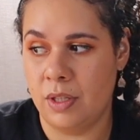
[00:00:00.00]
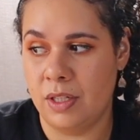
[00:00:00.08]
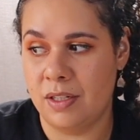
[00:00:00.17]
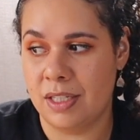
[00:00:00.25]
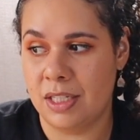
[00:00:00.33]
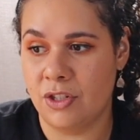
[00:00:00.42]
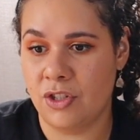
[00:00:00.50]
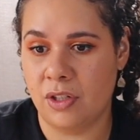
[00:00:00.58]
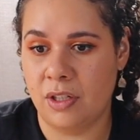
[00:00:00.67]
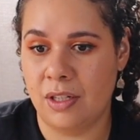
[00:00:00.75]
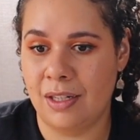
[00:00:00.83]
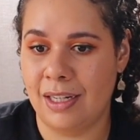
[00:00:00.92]
The
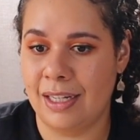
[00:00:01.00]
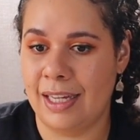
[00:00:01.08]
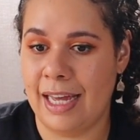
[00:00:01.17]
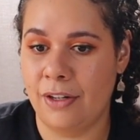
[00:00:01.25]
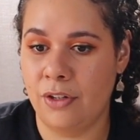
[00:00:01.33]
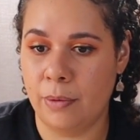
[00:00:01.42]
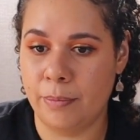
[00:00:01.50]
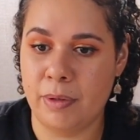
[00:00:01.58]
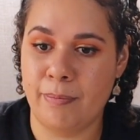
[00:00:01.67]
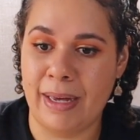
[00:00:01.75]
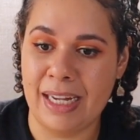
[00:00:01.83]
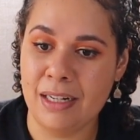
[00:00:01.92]
decision cannot be
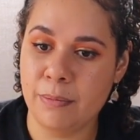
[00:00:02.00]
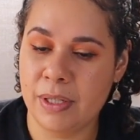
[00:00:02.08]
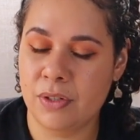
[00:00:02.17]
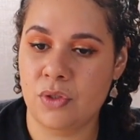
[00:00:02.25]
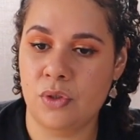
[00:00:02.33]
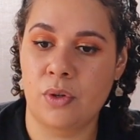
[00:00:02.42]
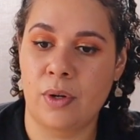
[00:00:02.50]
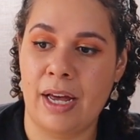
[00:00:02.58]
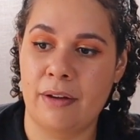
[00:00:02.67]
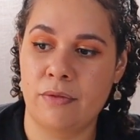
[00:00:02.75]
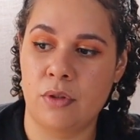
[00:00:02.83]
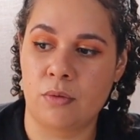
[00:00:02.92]
made because you don't
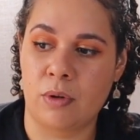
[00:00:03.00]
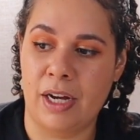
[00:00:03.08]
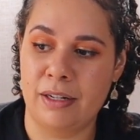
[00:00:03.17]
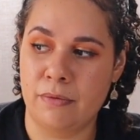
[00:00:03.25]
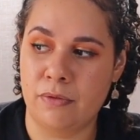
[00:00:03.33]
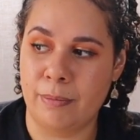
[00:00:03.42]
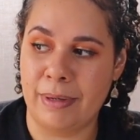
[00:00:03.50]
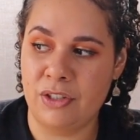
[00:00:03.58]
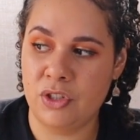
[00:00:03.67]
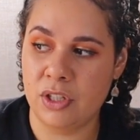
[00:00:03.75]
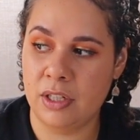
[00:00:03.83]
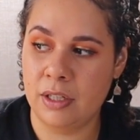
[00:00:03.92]
have the right
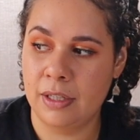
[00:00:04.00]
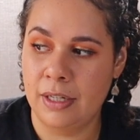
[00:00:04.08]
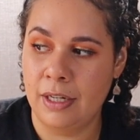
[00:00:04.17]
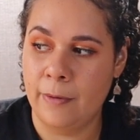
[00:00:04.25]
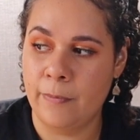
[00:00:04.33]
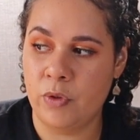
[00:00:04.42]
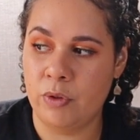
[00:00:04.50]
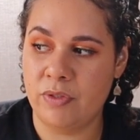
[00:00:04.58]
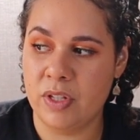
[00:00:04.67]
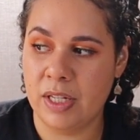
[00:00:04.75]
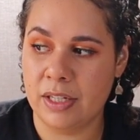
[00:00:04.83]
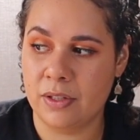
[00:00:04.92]
information. You
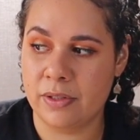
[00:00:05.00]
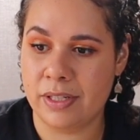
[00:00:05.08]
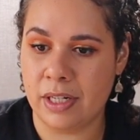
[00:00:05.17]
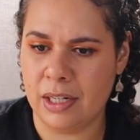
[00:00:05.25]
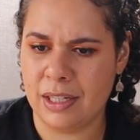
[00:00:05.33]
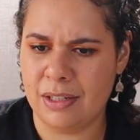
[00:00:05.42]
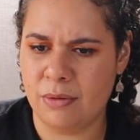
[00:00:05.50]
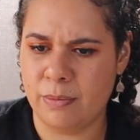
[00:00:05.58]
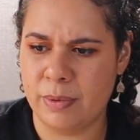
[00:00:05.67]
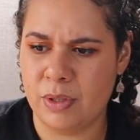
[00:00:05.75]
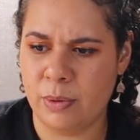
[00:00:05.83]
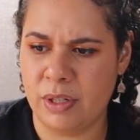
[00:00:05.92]
feel like you're stuck in
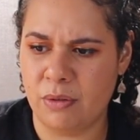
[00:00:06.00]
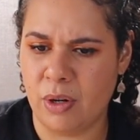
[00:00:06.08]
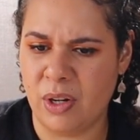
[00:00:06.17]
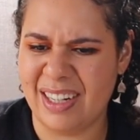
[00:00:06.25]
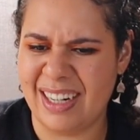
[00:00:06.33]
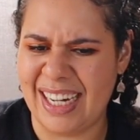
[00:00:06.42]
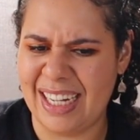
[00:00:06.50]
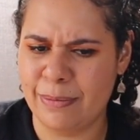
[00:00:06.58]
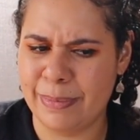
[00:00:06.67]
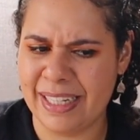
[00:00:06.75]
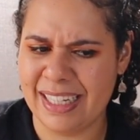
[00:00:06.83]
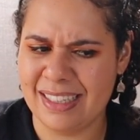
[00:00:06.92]
between a rock and a
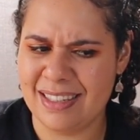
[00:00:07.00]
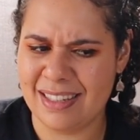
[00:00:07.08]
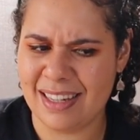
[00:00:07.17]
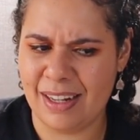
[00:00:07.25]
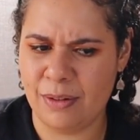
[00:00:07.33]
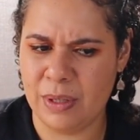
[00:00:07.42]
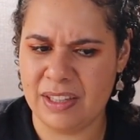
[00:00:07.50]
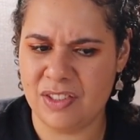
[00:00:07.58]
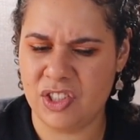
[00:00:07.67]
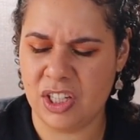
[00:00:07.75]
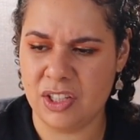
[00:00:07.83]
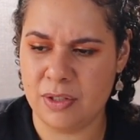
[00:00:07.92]
hard place. And with
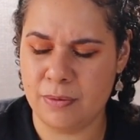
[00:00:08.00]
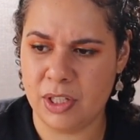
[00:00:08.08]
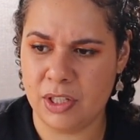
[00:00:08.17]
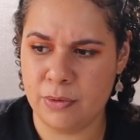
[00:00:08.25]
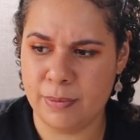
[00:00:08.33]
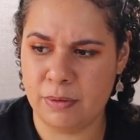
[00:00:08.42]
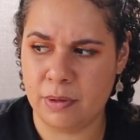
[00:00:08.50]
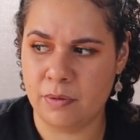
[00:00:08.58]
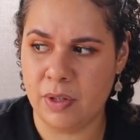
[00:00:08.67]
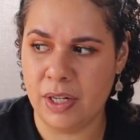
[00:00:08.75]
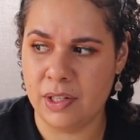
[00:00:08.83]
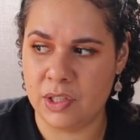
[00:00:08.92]
Judgment
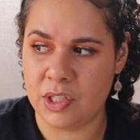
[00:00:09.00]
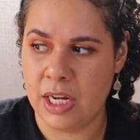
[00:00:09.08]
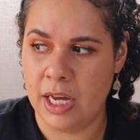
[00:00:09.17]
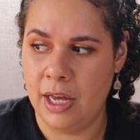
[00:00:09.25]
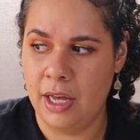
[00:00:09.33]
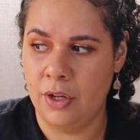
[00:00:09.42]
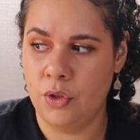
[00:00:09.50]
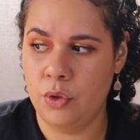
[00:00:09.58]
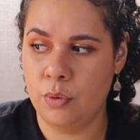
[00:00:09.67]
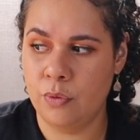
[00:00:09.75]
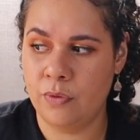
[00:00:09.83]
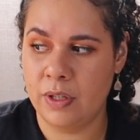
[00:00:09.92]
reversed,
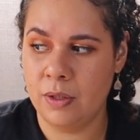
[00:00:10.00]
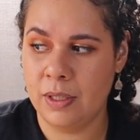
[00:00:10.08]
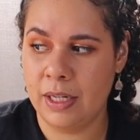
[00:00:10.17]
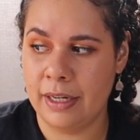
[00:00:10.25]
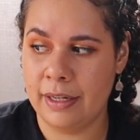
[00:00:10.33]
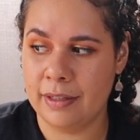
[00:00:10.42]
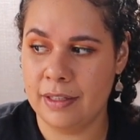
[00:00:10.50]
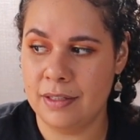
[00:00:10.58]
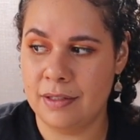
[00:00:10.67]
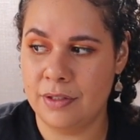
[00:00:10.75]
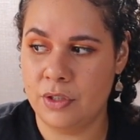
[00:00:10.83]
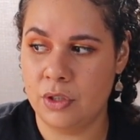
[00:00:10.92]
you feel like the
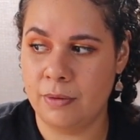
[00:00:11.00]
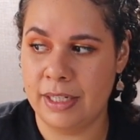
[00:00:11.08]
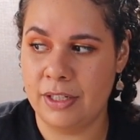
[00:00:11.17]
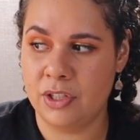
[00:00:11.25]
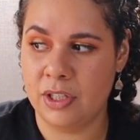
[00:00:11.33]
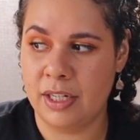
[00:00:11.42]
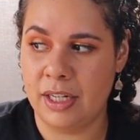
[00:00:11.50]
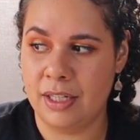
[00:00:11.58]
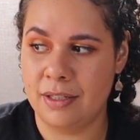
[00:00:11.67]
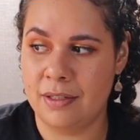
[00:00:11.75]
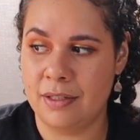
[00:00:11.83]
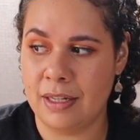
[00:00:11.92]
situation
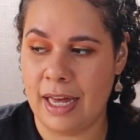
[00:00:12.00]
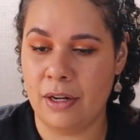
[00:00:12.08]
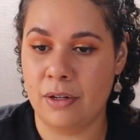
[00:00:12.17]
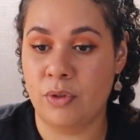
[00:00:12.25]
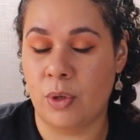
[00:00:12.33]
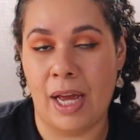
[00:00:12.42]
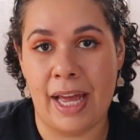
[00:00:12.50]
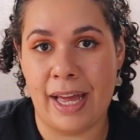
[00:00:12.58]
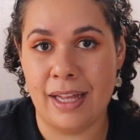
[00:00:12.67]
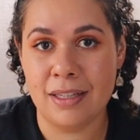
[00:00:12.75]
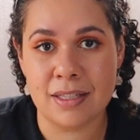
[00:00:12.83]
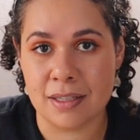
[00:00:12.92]
is out of your
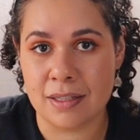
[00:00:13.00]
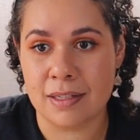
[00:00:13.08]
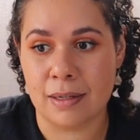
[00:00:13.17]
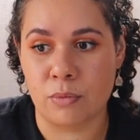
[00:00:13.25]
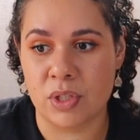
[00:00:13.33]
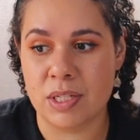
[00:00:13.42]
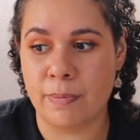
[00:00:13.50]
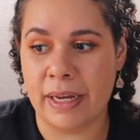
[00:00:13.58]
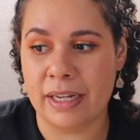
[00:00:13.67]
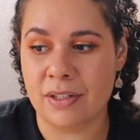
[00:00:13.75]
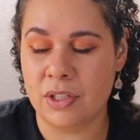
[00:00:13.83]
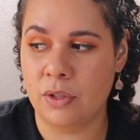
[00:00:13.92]
hands in some
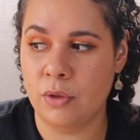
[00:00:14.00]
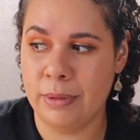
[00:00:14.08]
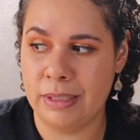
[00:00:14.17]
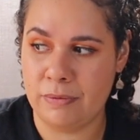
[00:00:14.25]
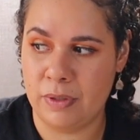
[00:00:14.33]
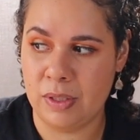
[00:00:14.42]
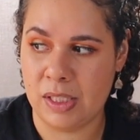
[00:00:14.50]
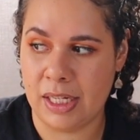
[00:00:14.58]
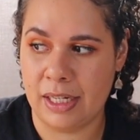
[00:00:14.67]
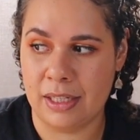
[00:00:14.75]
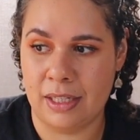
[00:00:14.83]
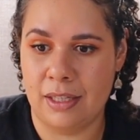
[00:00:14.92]
respect. It almost feels
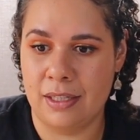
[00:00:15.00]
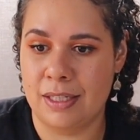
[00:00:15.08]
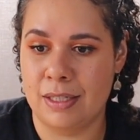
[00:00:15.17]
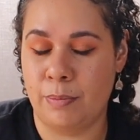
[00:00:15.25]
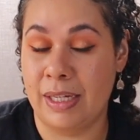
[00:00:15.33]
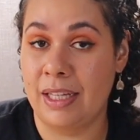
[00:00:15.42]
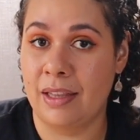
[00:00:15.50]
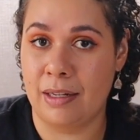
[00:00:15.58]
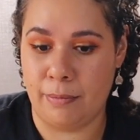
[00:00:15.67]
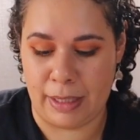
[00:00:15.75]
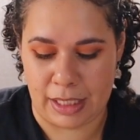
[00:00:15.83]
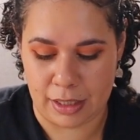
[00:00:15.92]
like this is bigger
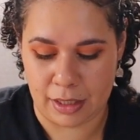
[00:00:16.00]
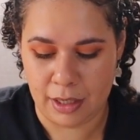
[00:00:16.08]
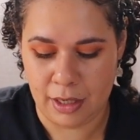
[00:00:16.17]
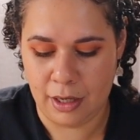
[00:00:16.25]
than me.